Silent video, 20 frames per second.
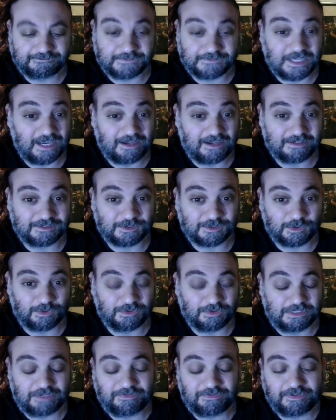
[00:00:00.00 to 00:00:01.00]
yeah, it's
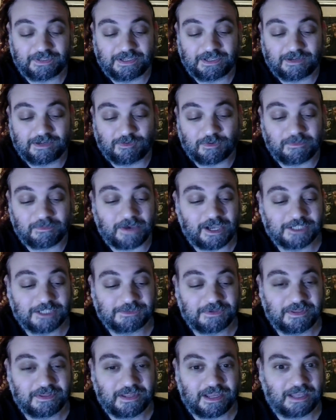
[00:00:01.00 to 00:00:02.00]
cool. Definitely it
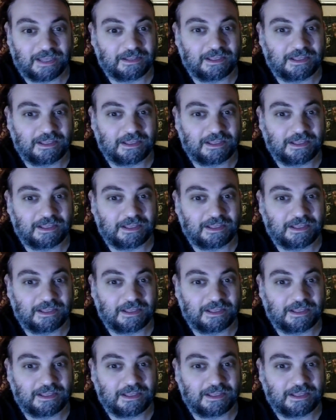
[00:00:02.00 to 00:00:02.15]
reminds me of that.